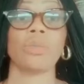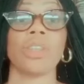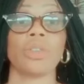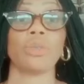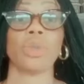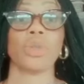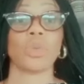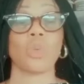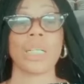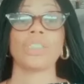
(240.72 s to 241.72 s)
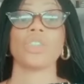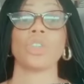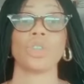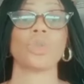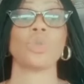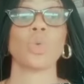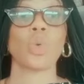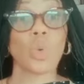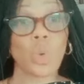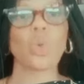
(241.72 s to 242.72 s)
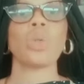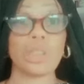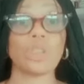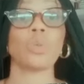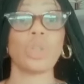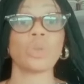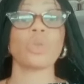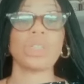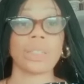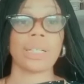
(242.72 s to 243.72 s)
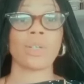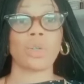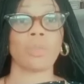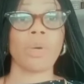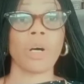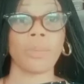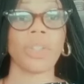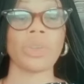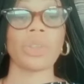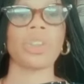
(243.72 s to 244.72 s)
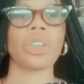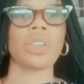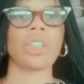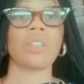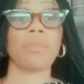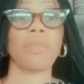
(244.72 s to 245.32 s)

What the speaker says: the person will be so white, it's just going to glow. You want to see that glow popping, you want to see the skin